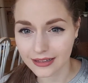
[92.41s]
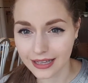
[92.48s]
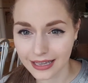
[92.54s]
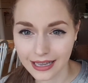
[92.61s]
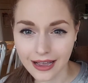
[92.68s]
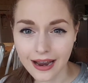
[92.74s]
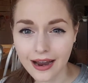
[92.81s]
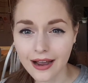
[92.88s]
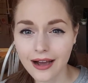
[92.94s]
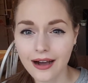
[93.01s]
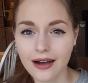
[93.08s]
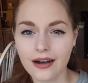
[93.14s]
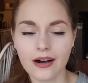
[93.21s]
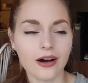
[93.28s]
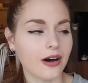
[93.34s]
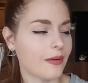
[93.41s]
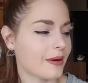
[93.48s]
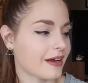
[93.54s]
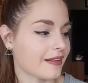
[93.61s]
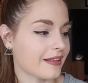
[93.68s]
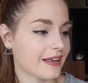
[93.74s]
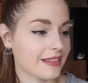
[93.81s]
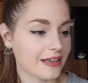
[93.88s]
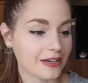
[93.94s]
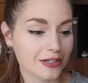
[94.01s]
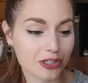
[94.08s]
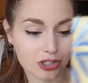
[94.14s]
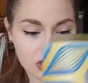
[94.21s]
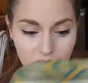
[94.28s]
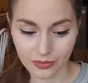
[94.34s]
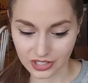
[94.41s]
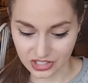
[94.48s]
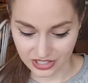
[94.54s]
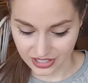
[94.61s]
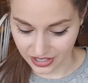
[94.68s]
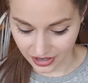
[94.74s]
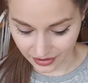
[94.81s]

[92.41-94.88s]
Like, oh my, like there's so much in here.